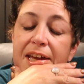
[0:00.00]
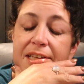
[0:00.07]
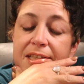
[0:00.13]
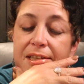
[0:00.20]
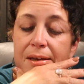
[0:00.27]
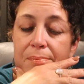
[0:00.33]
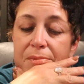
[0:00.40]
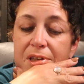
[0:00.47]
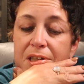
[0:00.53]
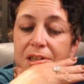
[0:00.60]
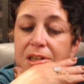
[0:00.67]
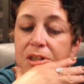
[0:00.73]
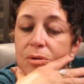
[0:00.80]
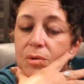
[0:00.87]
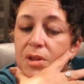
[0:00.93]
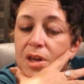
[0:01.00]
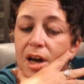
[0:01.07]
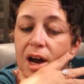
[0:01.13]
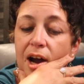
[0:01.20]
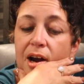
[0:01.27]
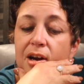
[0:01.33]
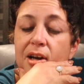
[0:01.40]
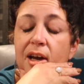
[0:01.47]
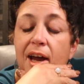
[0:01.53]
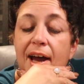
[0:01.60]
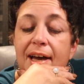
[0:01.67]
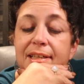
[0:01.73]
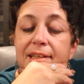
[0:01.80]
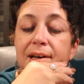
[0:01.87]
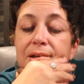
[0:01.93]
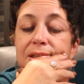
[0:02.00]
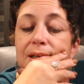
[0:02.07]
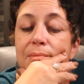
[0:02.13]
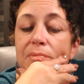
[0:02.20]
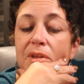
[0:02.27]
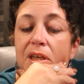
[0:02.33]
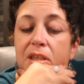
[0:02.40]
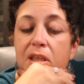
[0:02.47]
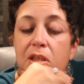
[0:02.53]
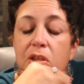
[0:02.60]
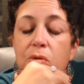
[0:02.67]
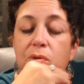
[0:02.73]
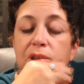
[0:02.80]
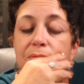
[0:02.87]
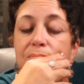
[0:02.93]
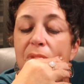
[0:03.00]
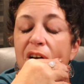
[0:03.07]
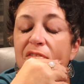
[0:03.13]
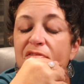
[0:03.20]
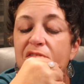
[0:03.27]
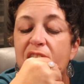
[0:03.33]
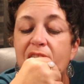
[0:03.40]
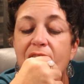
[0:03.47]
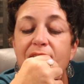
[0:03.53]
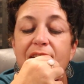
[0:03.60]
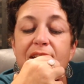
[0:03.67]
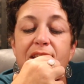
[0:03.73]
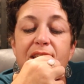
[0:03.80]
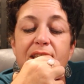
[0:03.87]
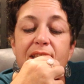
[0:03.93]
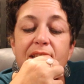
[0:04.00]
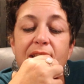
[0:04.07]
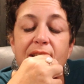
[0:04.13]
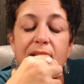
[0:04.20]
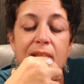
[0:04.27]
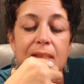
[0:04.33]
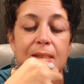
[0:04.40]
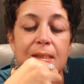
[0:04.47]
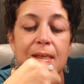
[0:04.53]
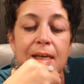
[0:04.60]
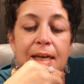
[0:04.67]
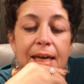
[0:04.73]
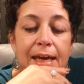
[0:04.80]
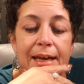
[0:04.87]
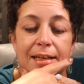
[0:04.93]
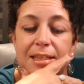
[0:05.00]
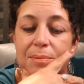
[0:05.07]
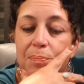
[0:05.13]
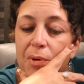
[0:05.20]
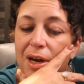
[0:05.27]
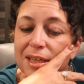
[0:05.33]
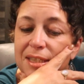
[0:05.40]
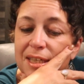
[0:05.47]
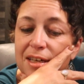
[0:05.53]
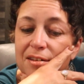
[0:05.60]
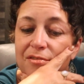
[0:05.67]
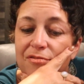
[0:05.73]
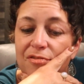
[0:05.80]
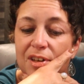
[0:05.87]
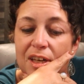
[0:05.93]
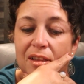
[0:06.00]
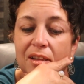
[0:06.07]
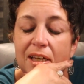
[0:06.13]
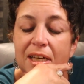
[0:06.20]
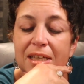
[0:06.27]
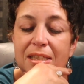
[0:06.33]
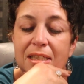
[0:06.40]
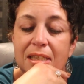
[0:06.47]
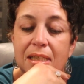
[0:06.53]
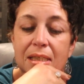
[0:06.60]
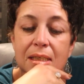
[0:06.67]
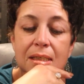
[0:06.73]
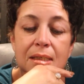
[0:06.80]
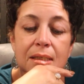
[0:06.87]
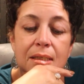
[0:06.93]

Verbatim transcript: has something to do with the heart, it has something to do with feelings, expressing feelings.